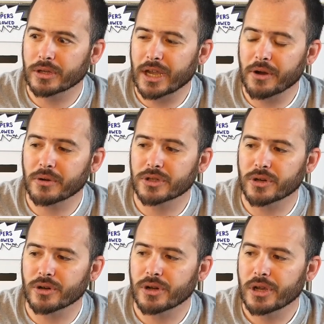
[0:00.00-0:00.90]

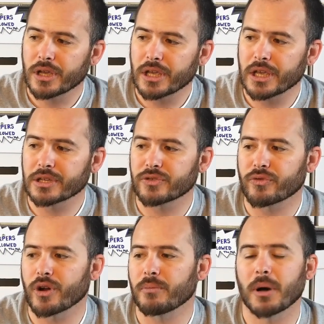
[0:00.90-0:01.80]
character is
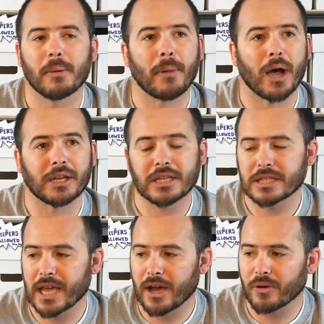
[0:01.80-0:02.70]
from a mining
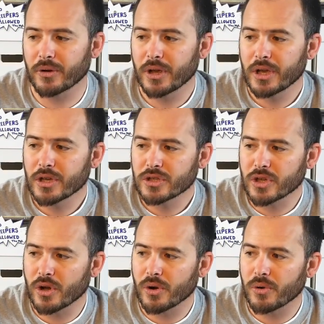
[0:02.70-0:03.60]
town.
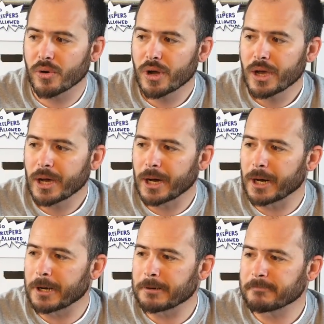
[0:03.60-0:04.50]
So
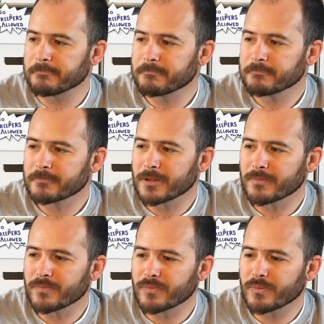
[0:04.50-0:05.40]
I'm
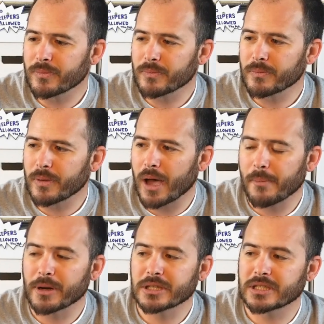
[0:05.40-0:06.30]

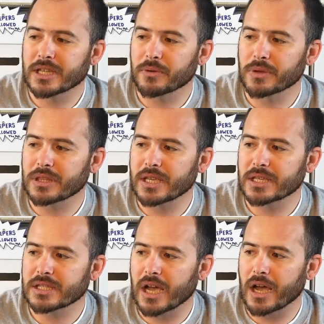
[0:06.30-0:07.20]
gonna stick with
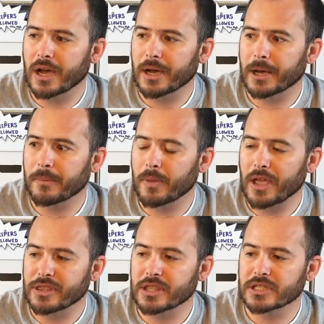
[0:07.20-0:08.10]
this. I
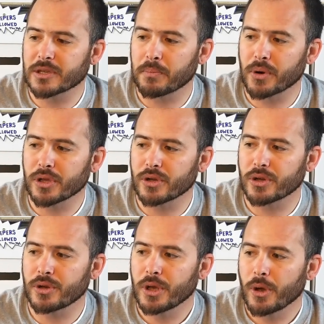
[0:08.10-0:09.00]
think this is a pretty
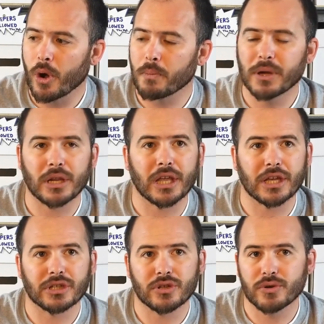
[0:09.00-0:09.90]
good opening
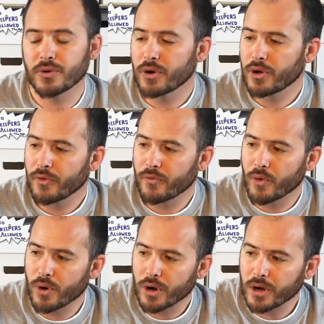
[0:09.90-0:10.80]
issue
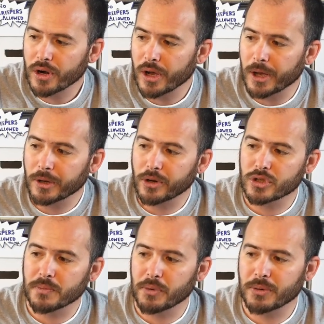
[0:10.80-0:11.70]
for Curse
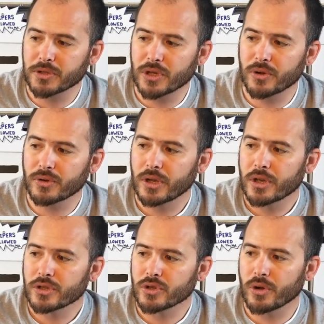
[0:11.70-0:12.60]
of Brimstone,
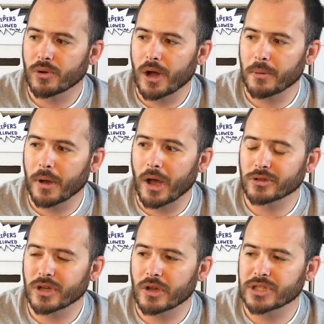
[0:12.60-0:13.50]
so
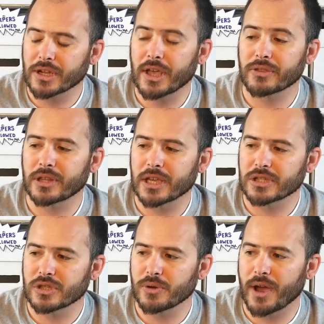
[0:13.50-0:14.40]
I'll check out the
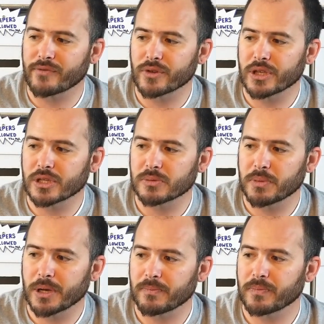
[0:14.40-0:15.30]
next 2 after this,
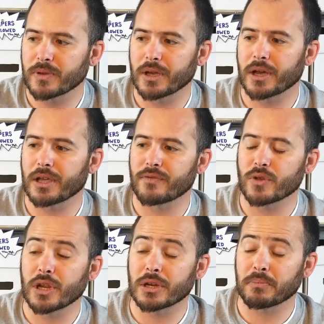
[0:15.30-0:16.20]
but if you
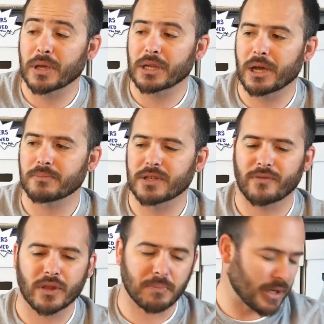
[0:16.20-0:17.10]
didn't pick it up,
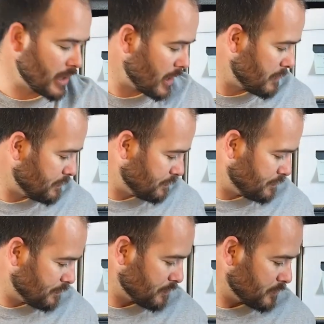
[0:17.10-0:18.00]
definitely pick it up.
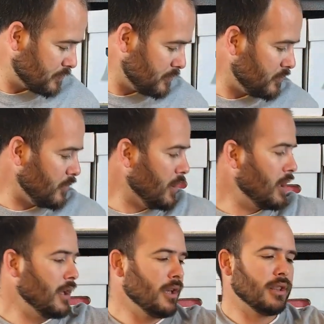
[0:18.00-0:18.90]

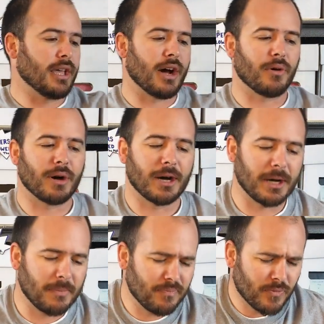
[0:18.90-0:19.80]

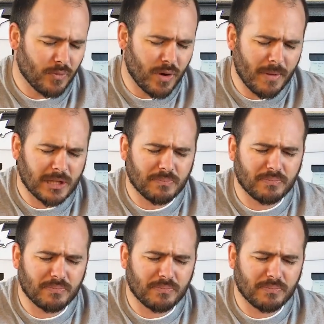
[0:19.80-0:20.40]
Now, one of my